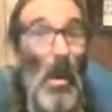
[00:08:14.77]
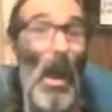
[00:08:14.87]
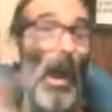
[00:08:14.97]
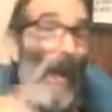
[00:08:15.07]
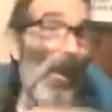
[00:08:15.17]

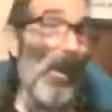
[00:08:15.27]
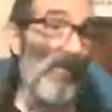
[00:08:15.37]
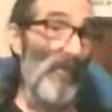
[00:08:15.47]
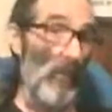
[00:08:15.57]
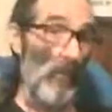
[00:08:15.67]

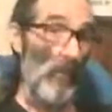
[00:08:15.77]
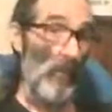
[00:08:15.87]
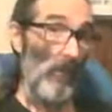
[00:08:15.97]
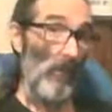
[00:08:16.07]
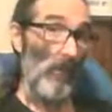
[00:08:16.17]
However,
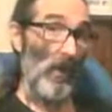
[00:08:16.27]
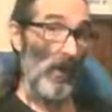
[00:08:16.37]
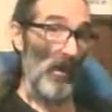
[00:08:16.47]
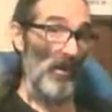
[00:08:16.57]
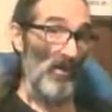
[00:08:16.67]
what
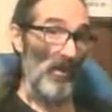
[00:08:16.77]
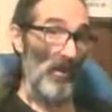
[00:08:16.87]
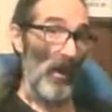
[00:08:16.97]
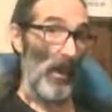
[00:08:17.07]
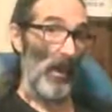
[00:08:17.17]

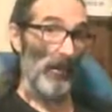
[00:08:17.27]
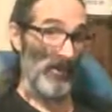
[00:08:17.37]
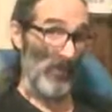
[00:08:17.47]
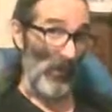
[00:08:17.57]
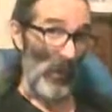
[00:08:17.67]
Hunter and
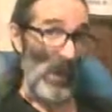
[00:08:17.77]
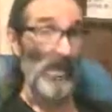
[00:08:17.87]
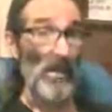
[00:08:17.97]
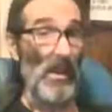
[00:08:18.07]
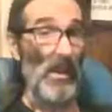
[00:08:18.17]
Joe
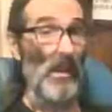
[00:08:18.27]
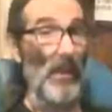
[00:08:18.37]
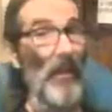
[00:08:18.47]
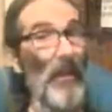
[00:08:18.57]
Biden did